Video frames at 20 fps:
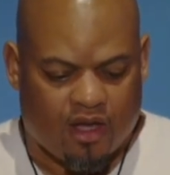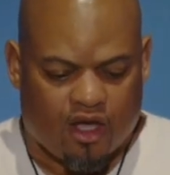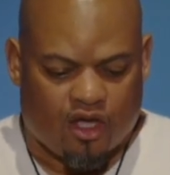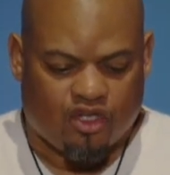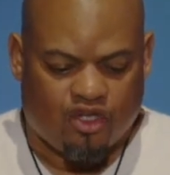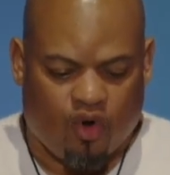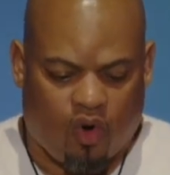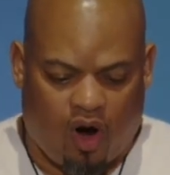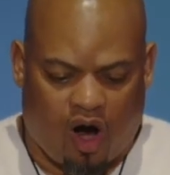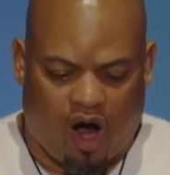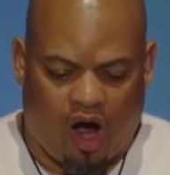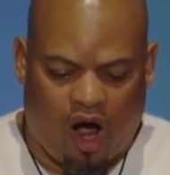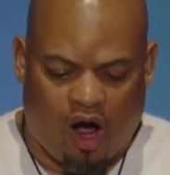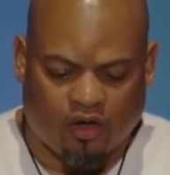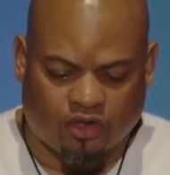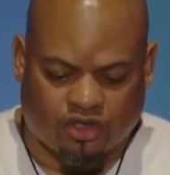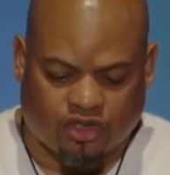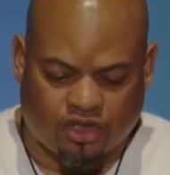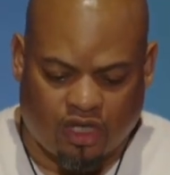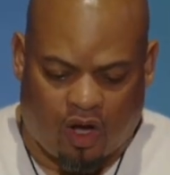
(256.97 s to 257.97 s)
You
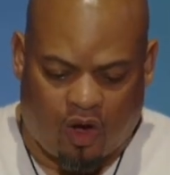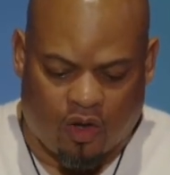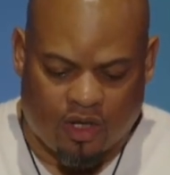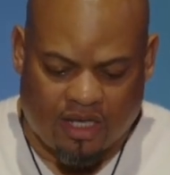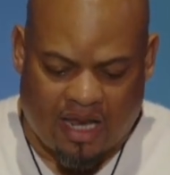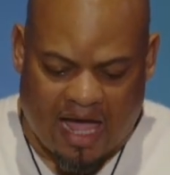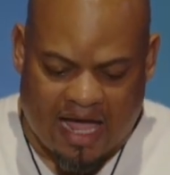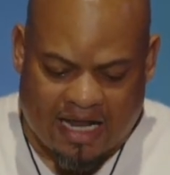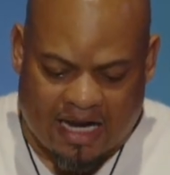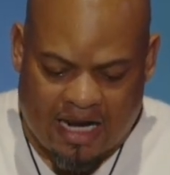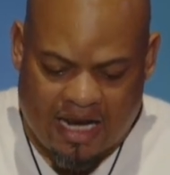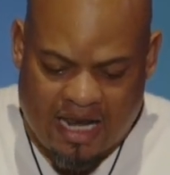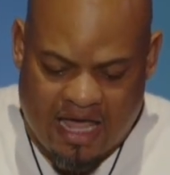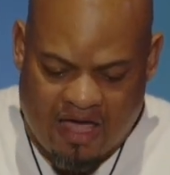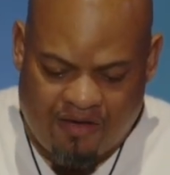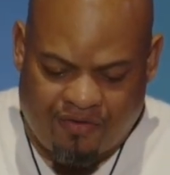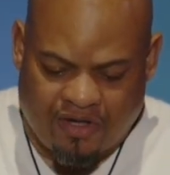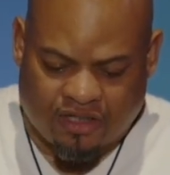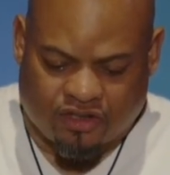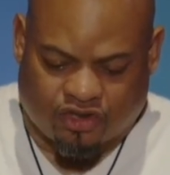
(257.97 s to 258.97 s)
also, like
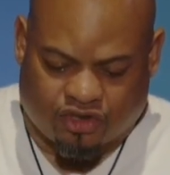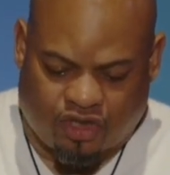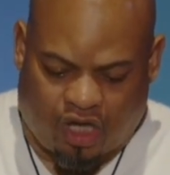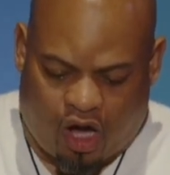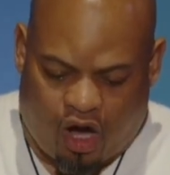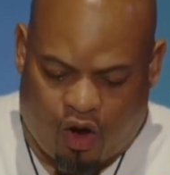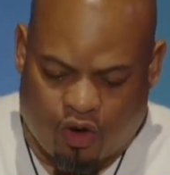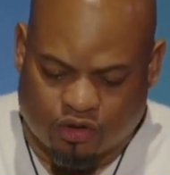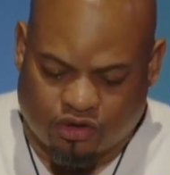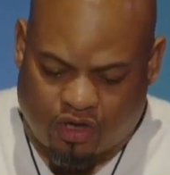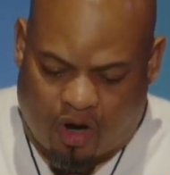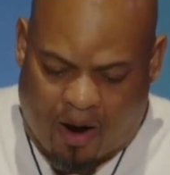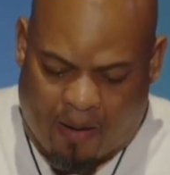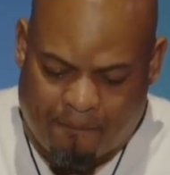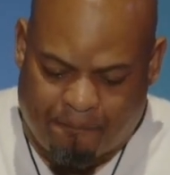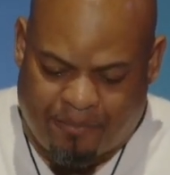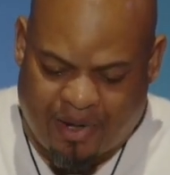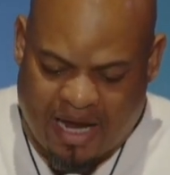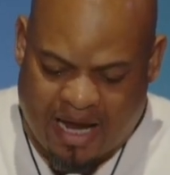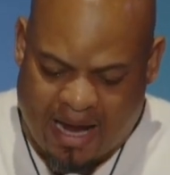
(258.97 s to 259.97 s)
living stones, are
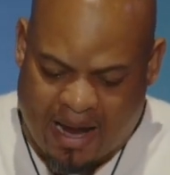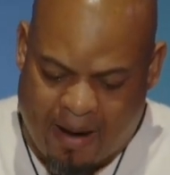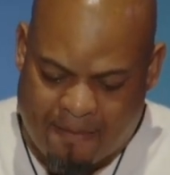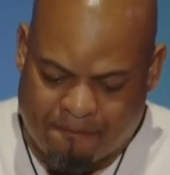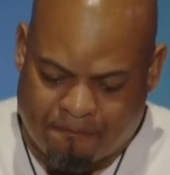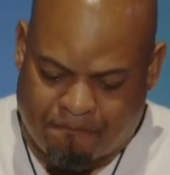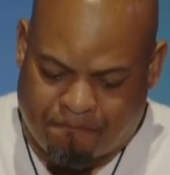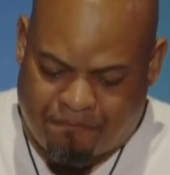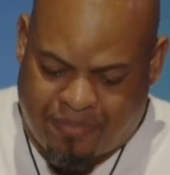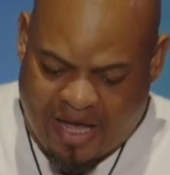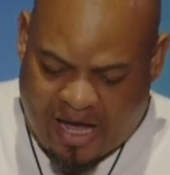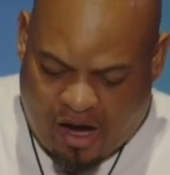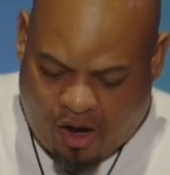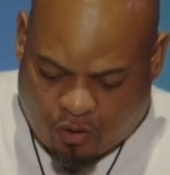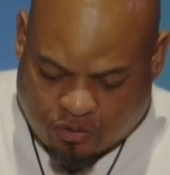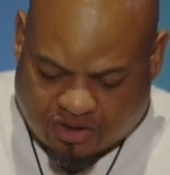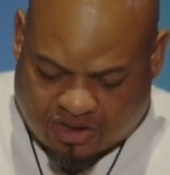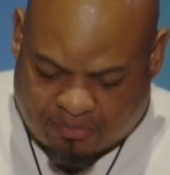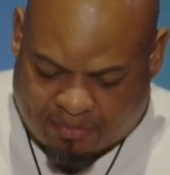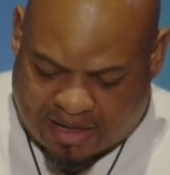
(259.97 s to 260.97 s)
being
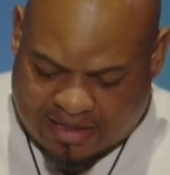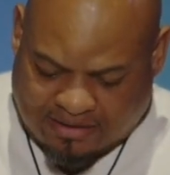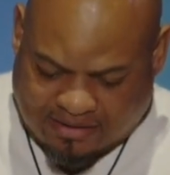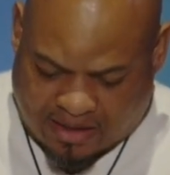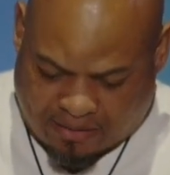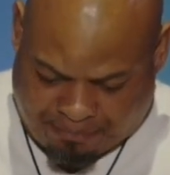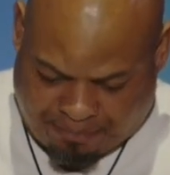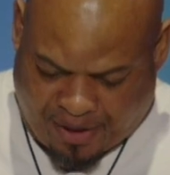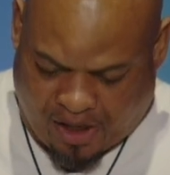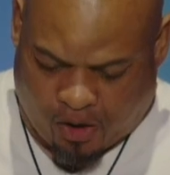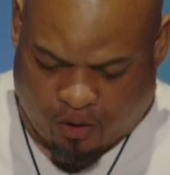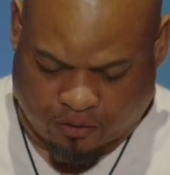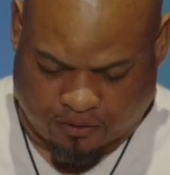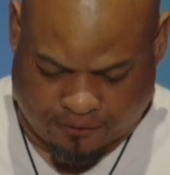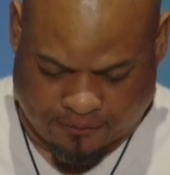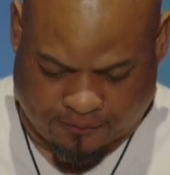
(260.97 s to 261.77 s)
built. Somebody say, built